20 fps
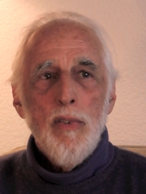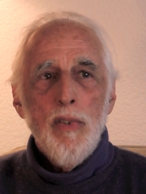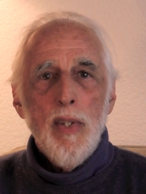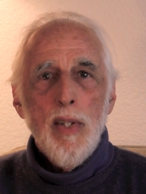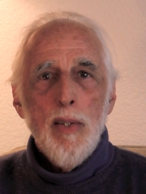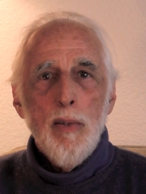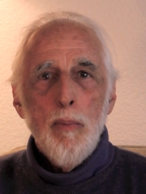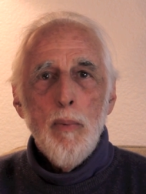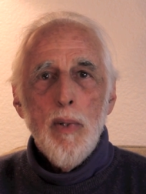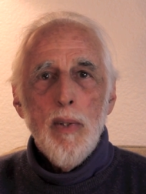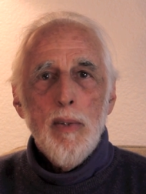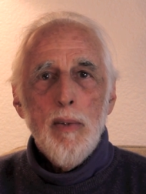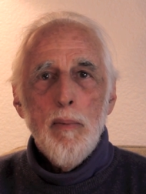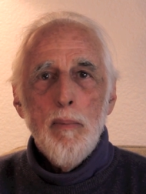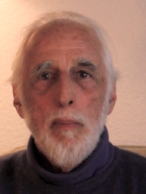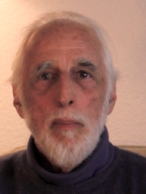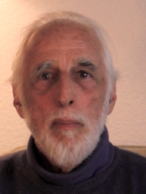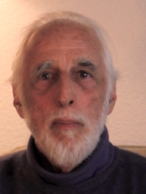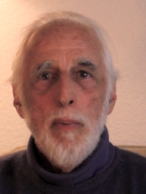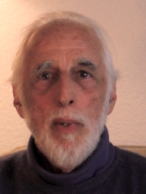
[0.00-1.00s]
She could work
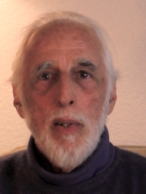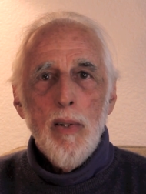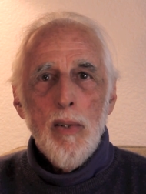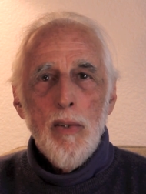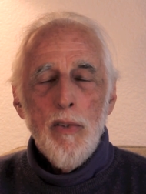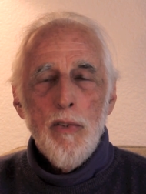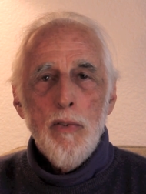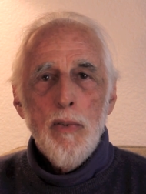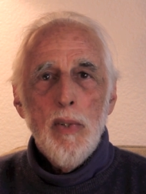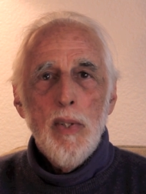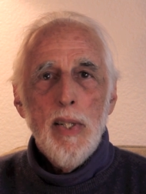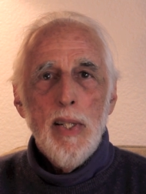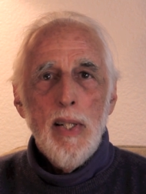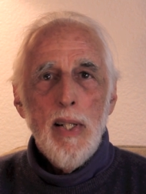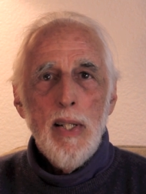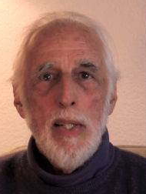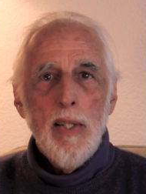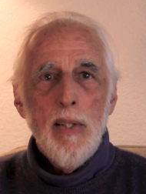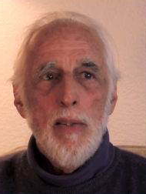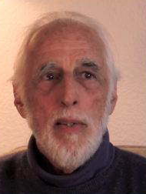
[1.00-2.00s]
miracles really at
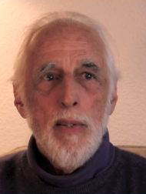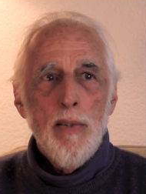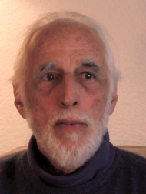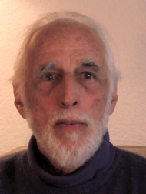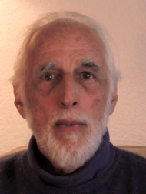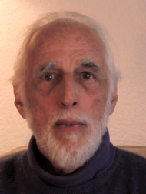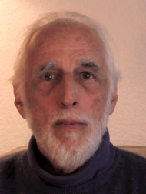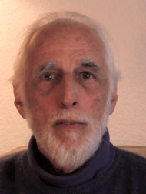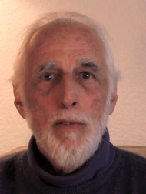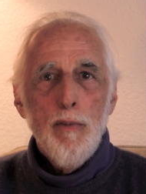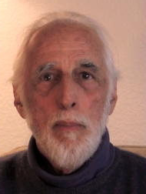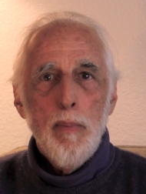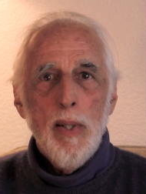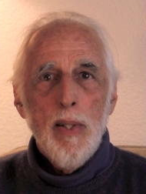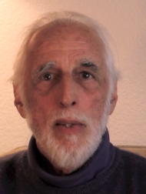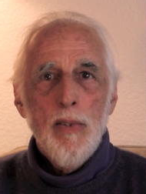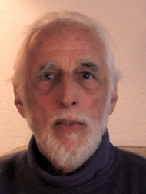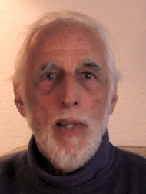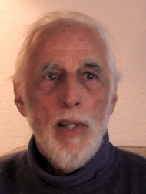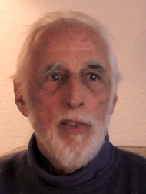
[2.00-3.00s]
any distance,
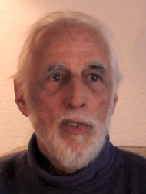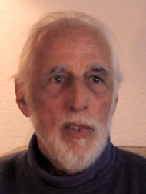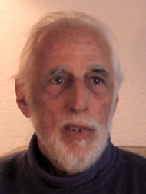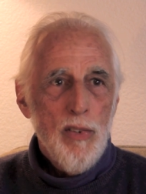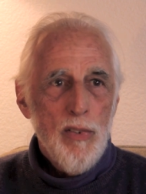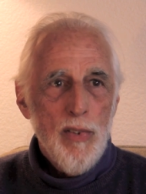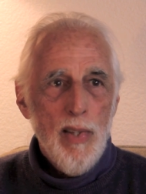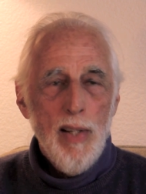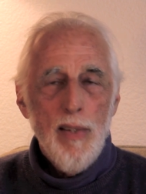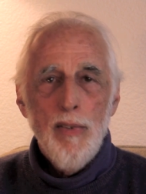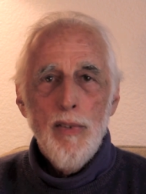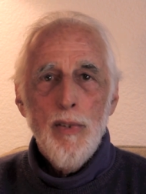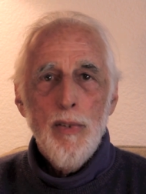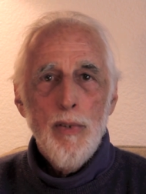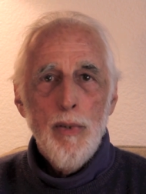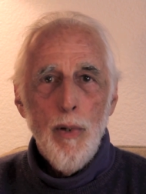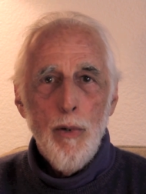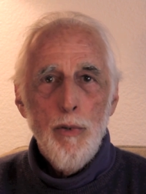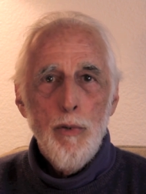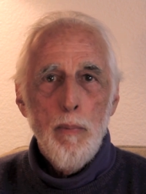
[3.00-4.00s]
because as she said,
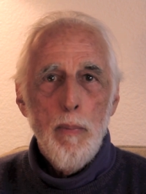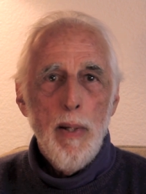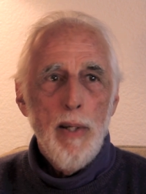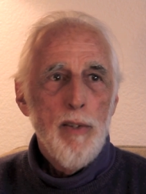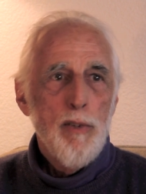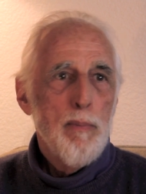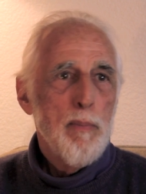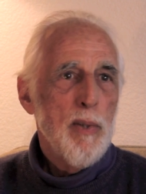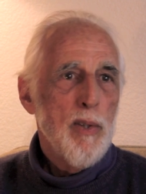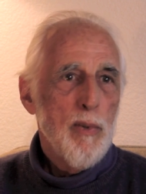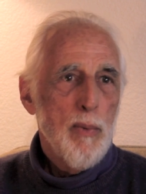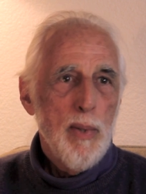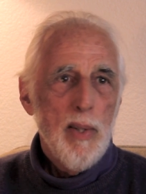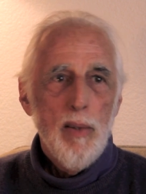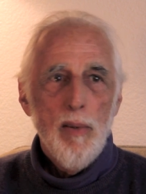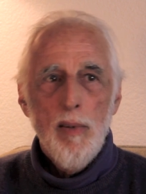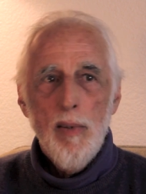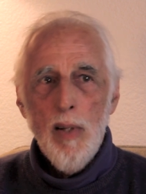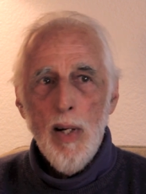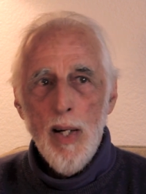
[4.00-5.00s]
there's no space
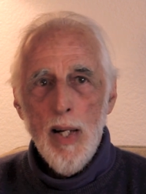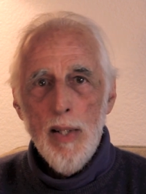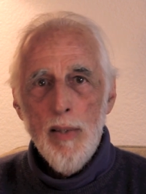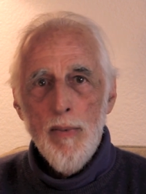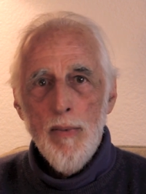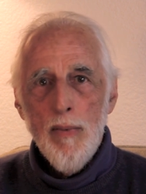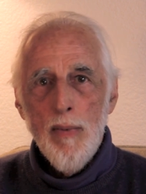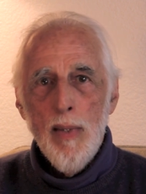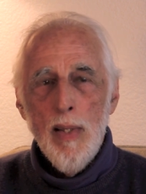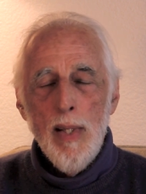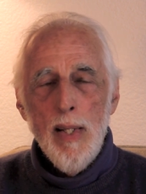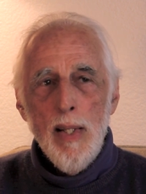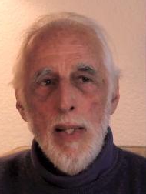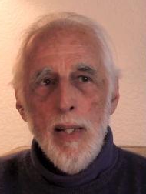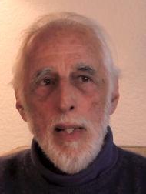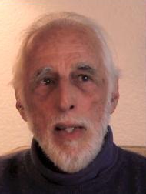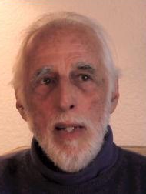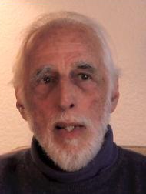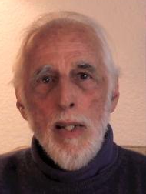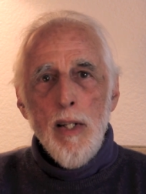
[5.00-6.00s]
between thoughts.
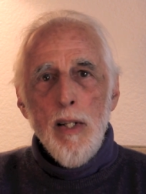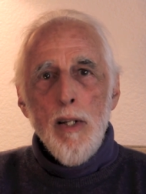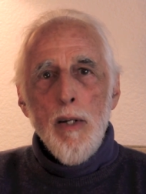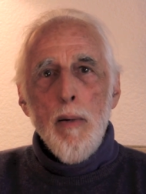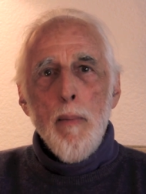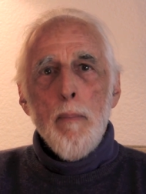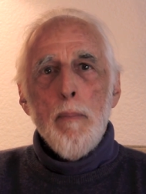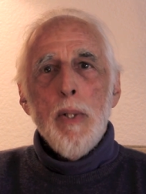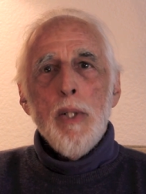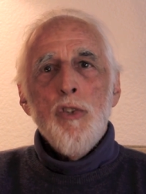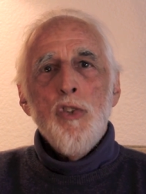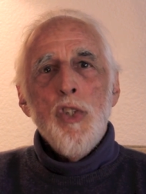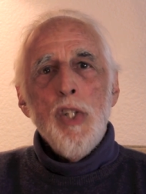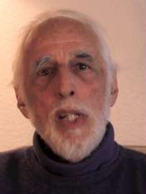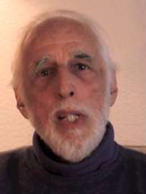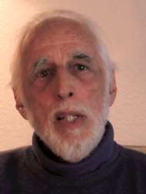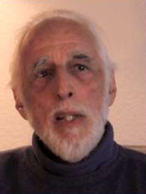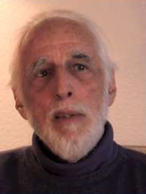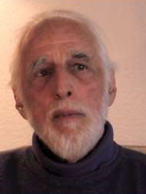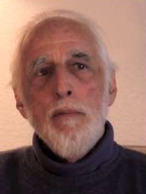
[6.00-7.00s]
But
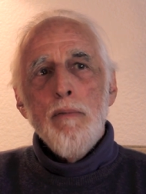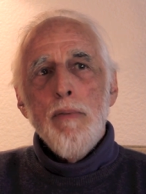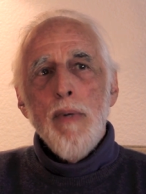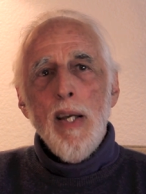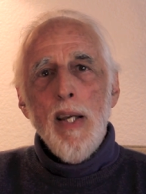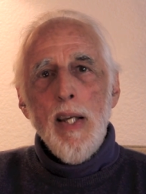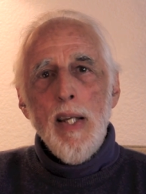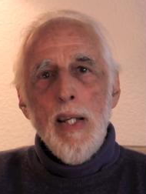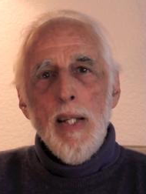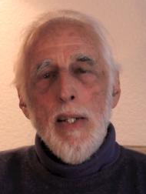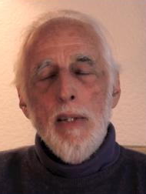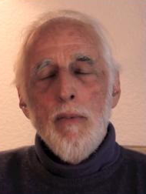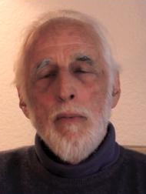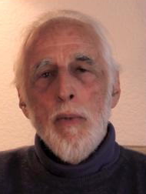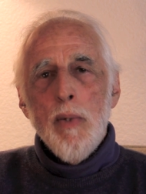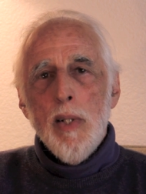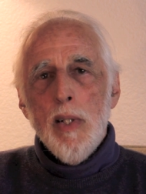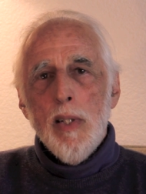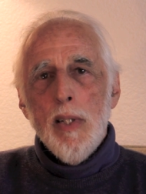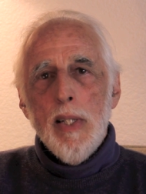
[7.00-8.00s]
she conveyed
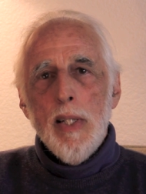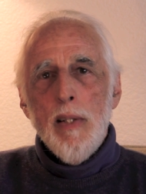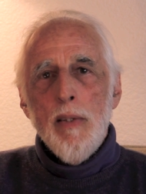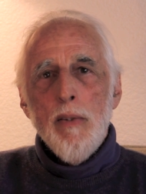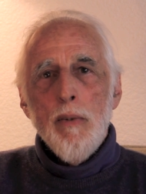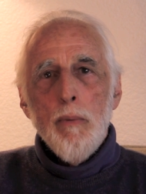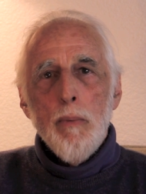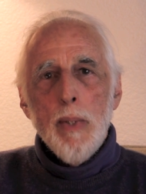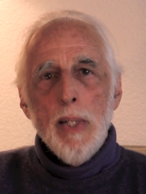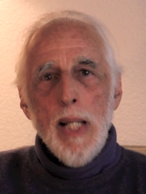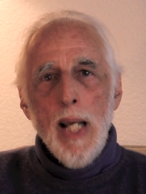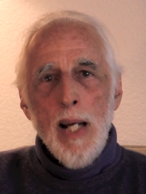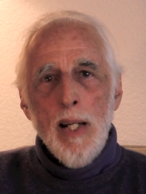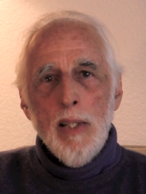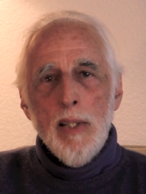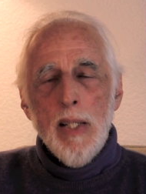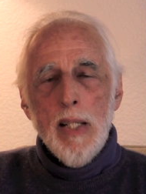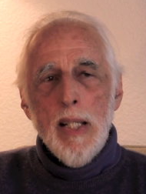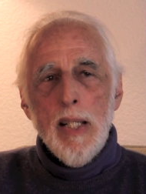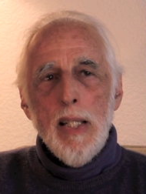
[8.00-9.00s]
really the
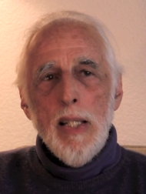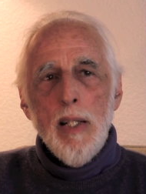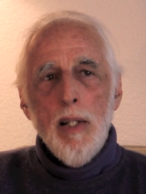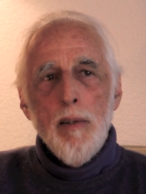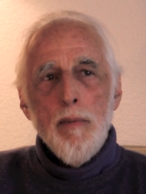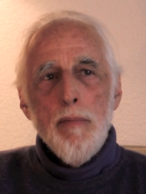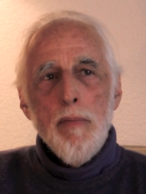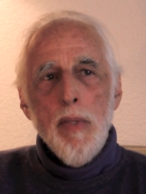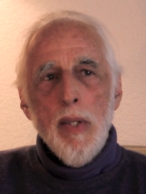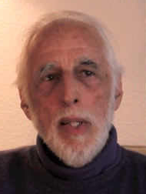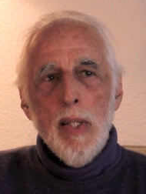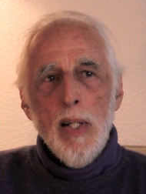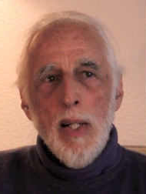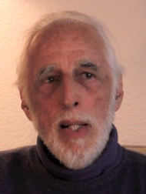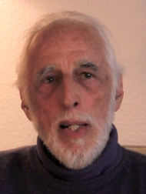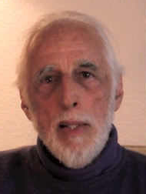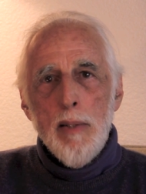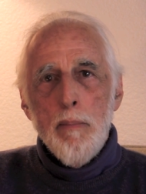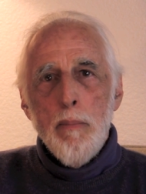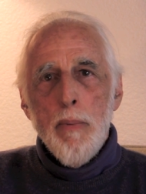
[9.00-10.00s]
reality of the
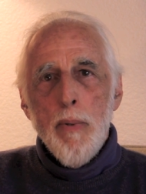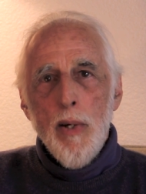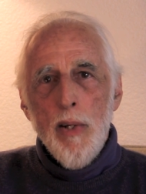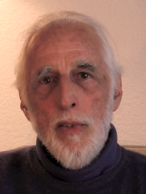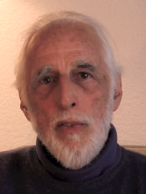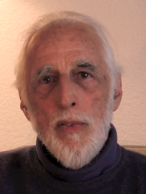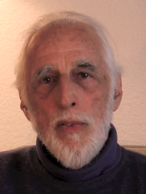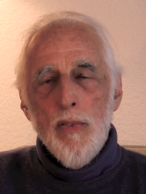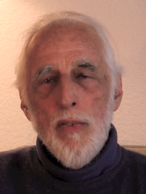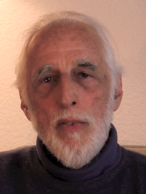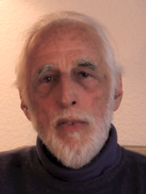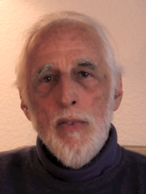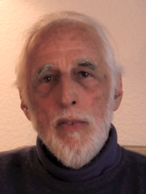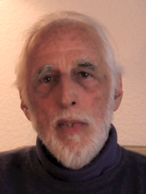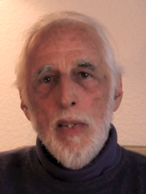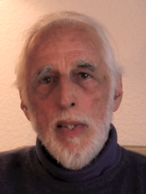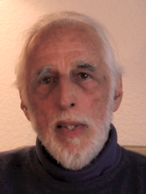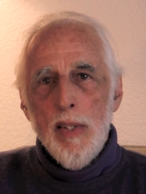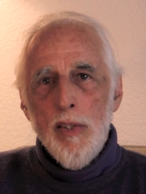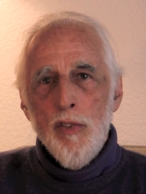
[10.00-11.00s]
God presence
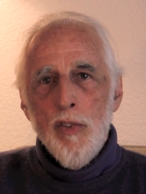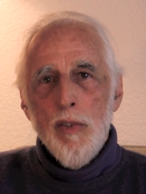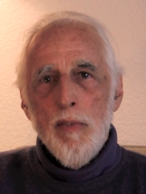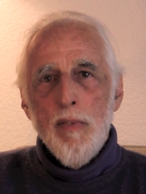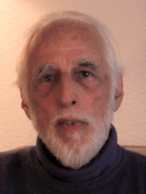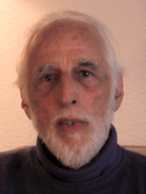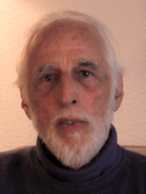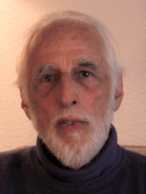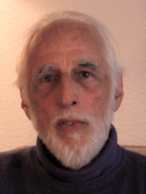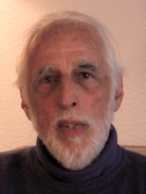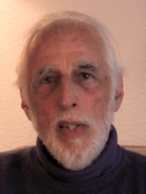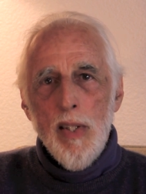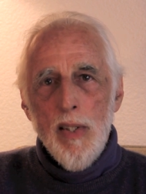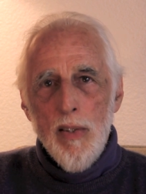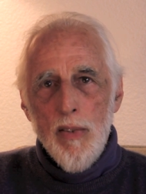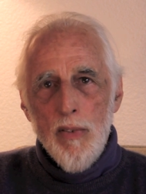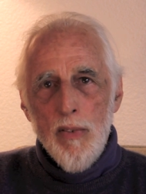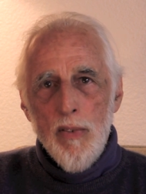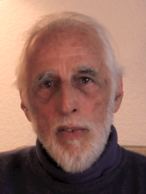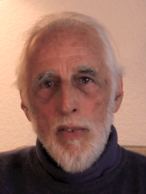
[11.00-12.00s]
that each of us
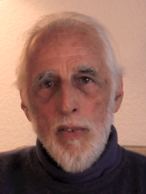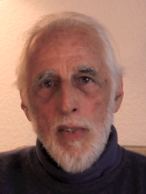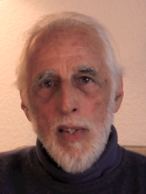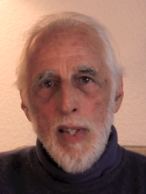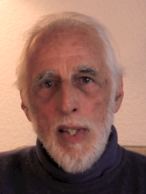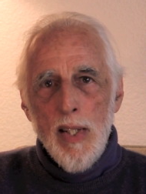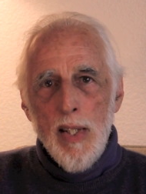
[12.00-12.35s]
is.